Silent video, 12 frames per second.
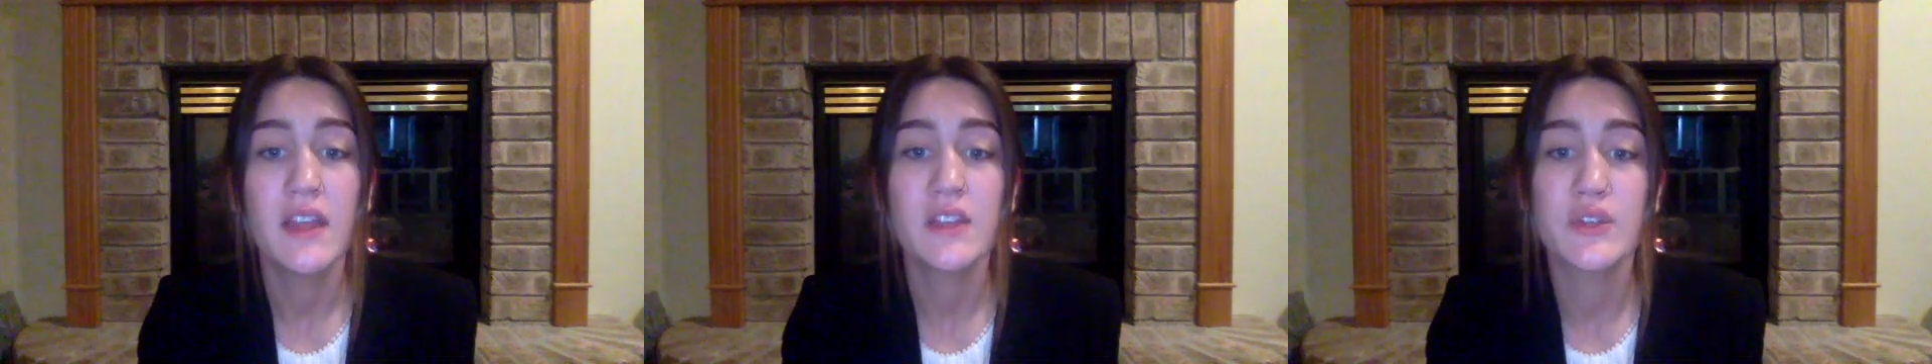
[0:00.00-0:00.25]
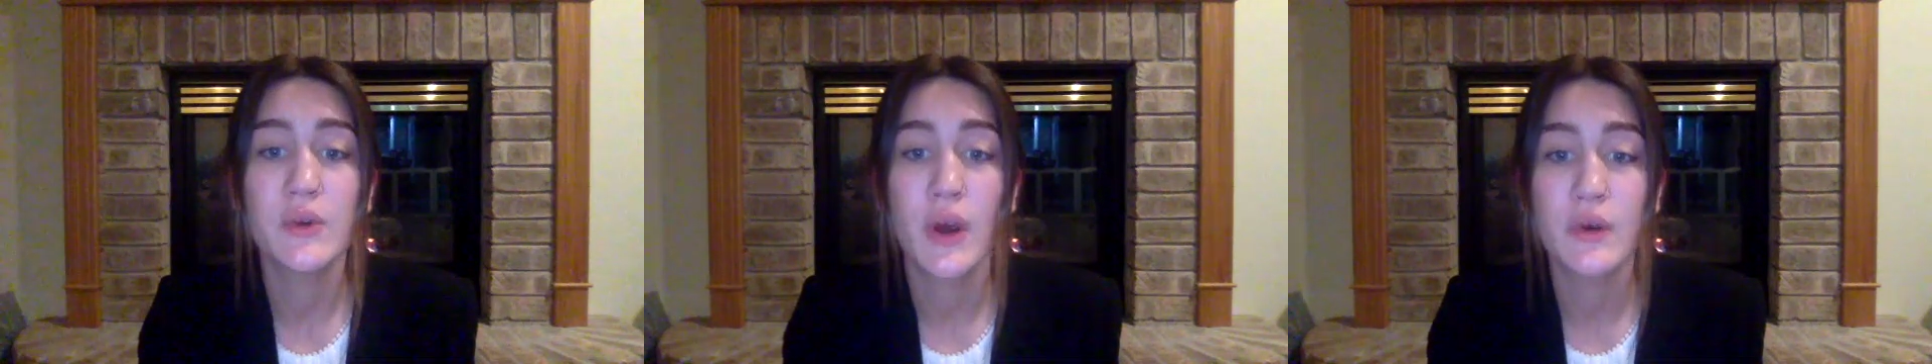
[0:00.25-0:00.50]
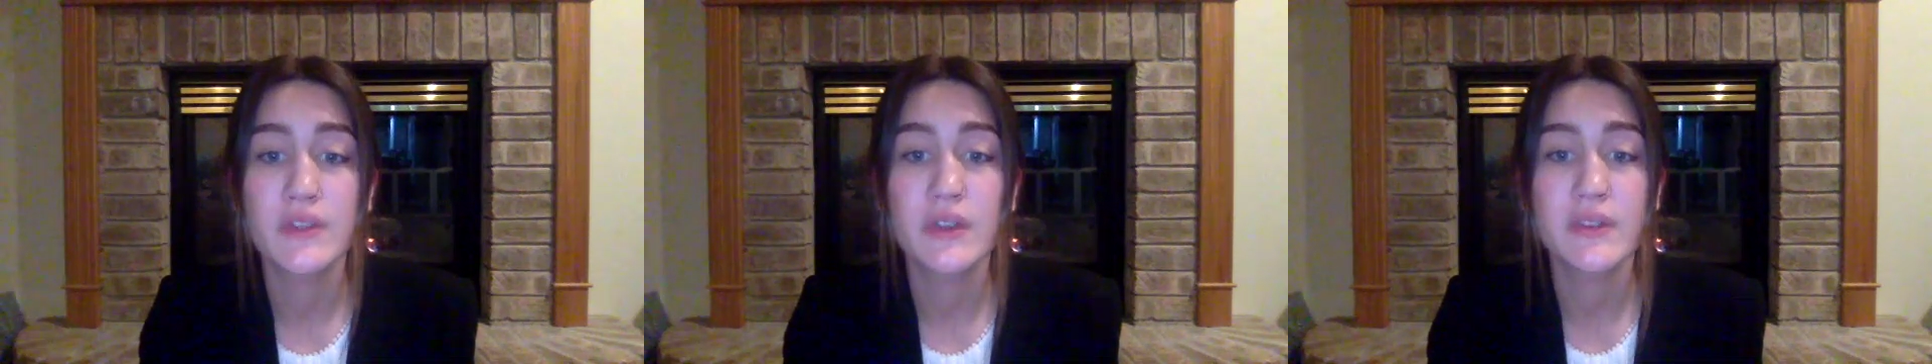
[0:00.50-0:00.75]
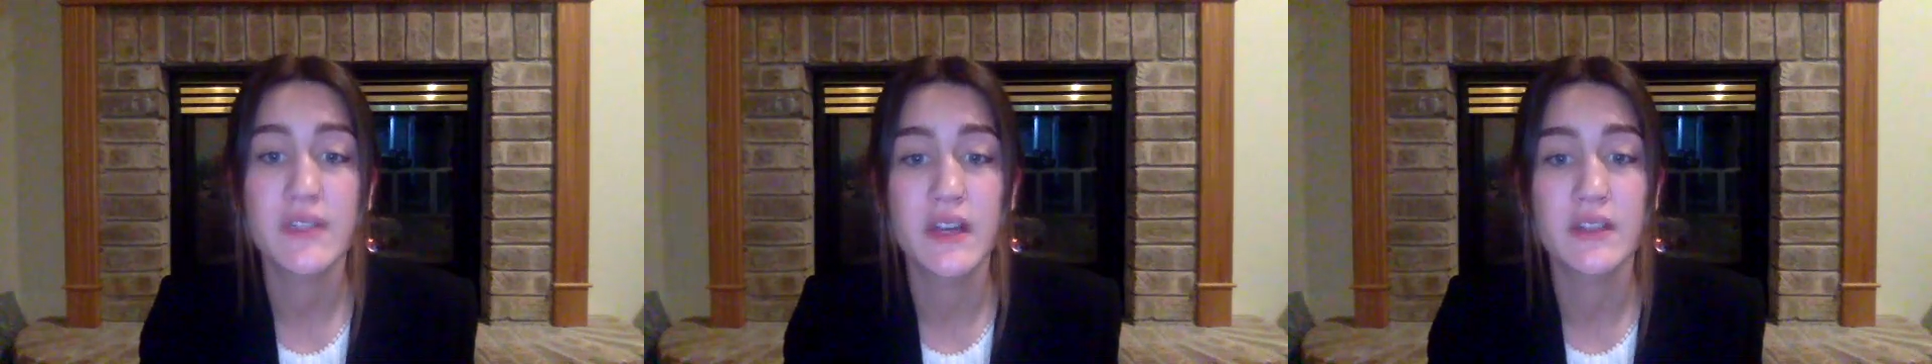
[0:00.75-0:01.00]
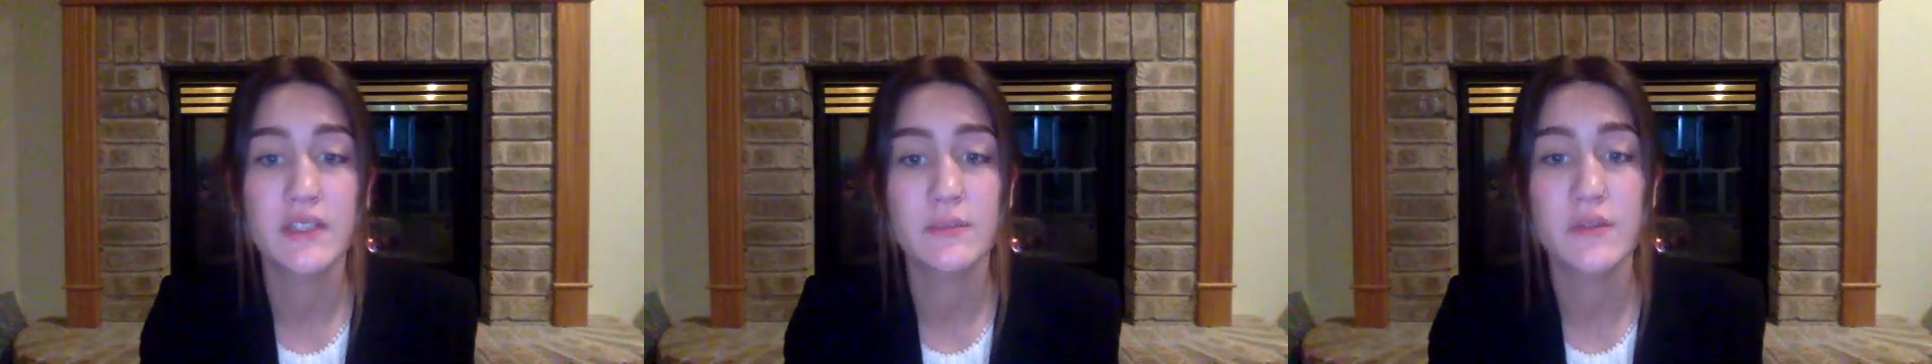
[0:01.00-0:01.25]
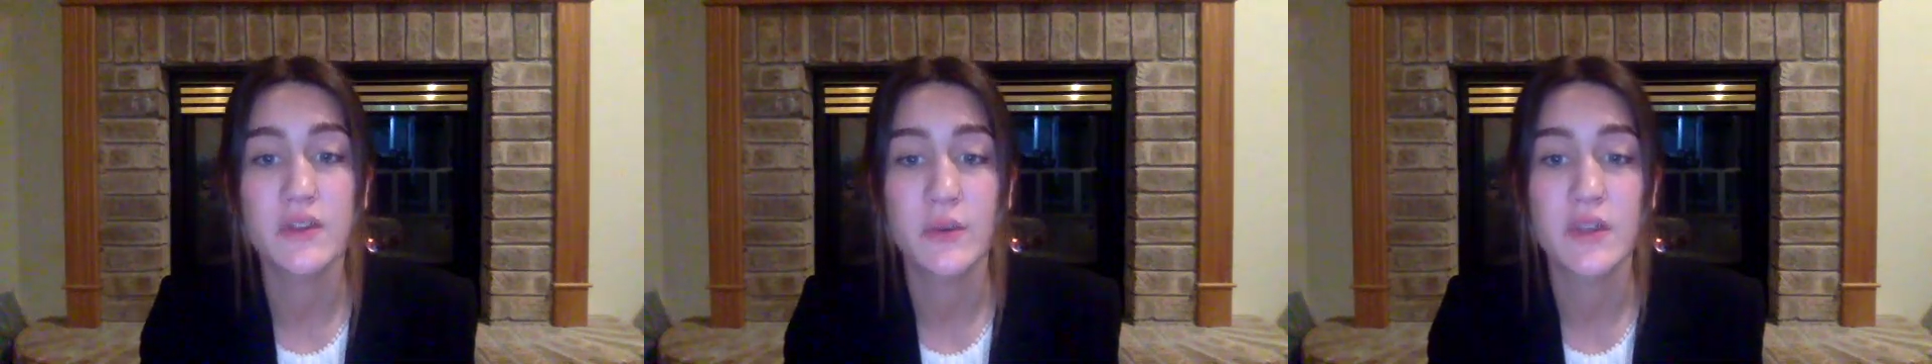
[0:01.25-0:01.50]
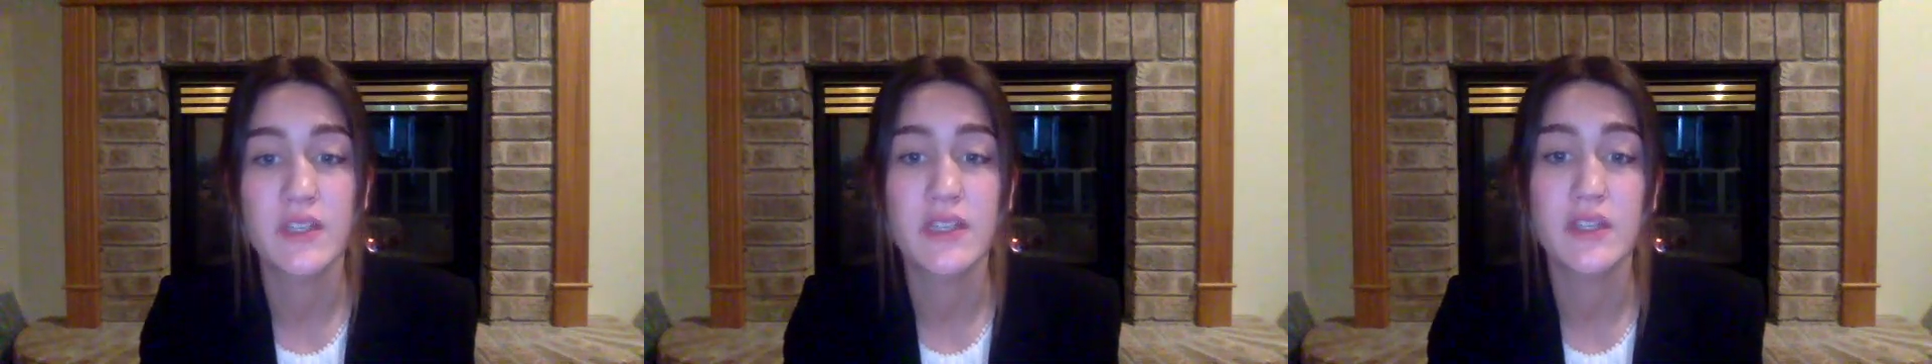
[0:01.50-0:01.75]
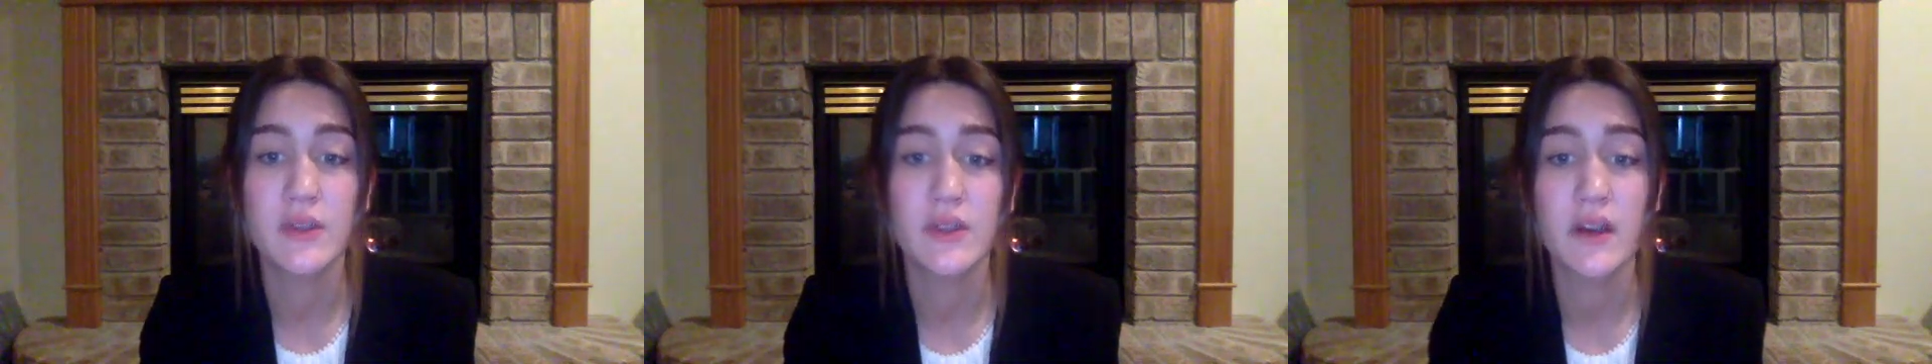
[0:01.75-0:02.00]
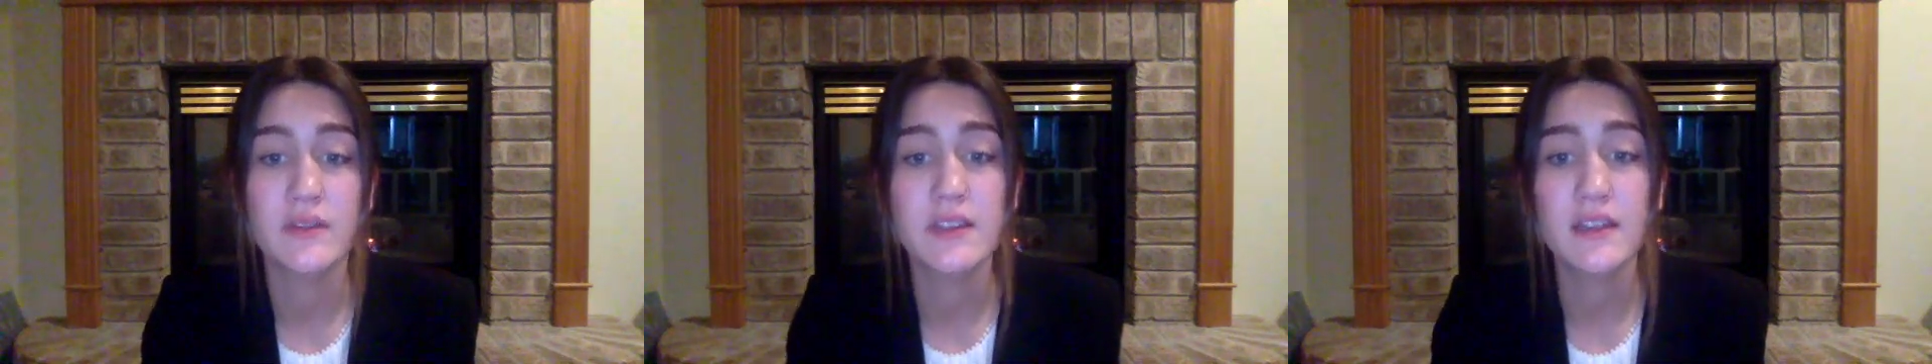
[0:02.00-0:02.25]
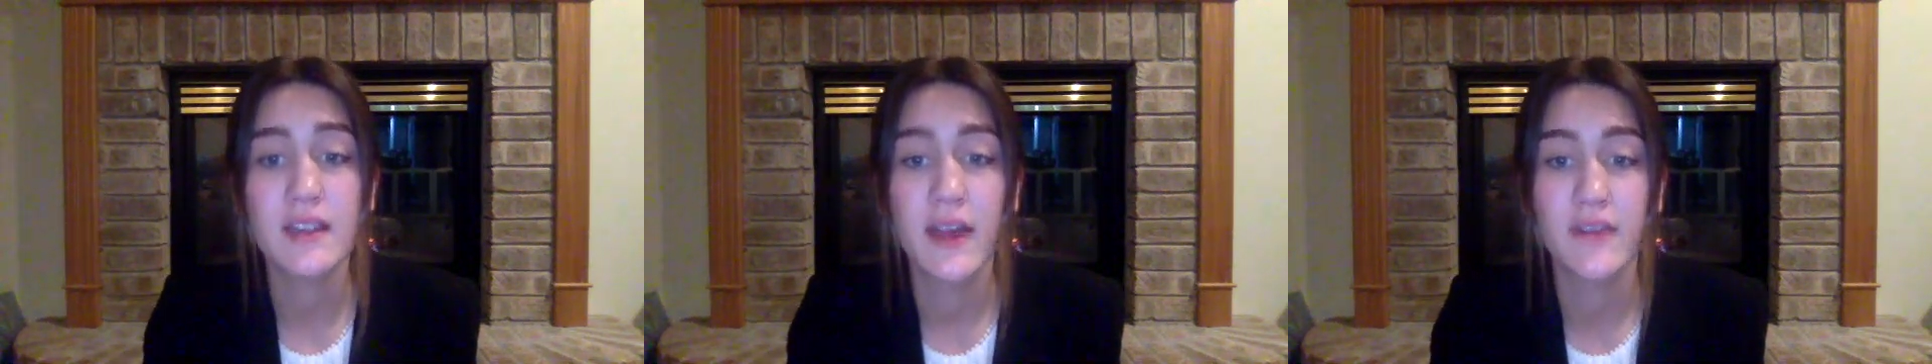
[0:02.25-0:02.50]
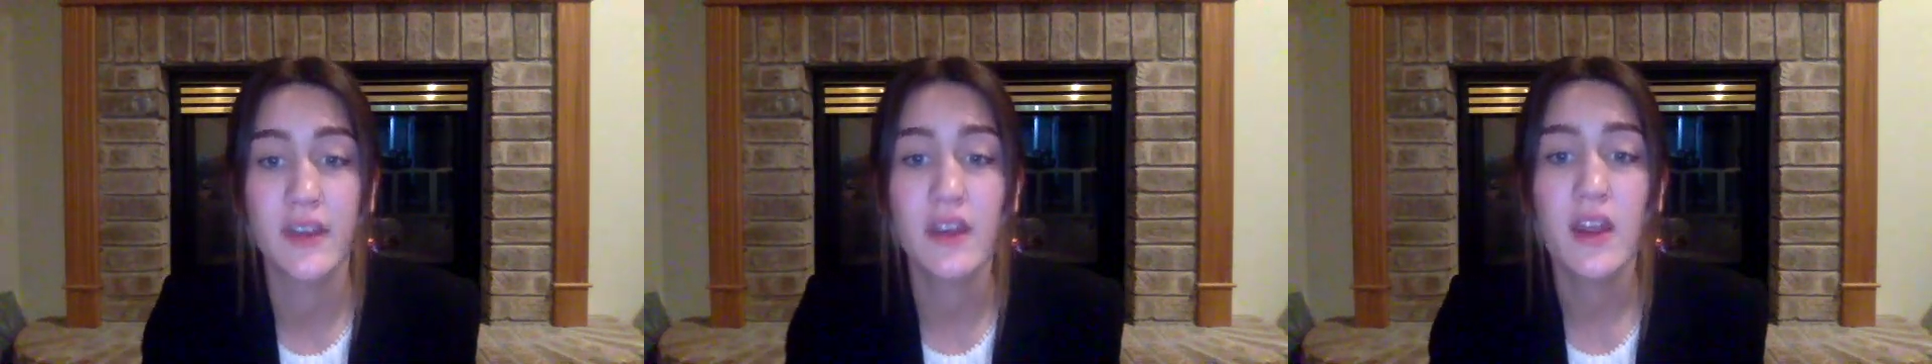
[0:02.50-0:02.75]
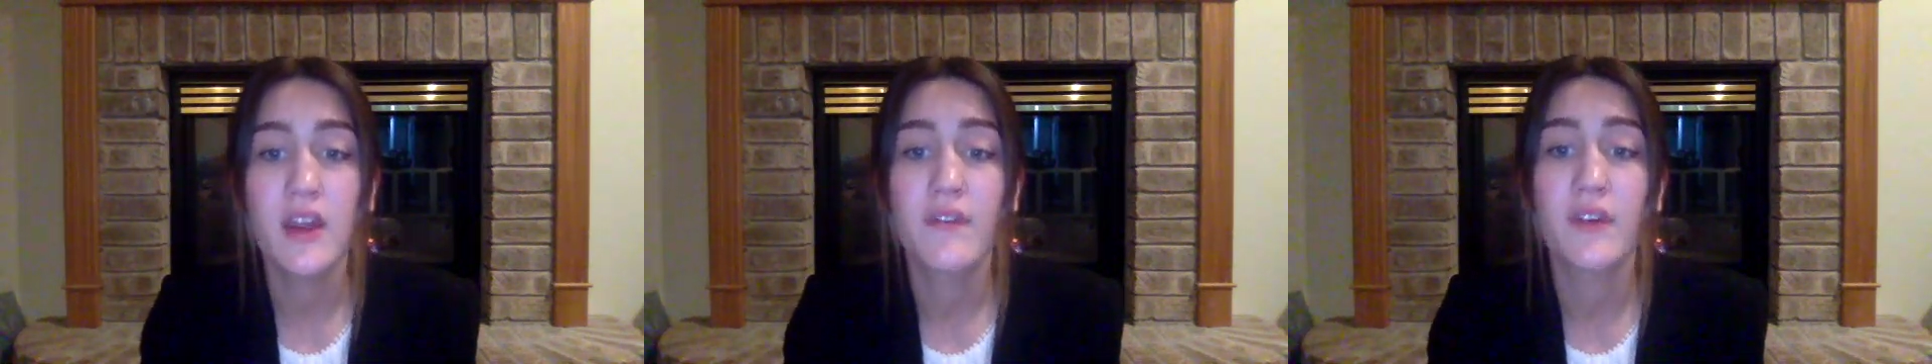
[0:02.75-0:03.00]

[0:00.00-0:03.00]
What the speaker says: to Host Hotels and Resorts in 2011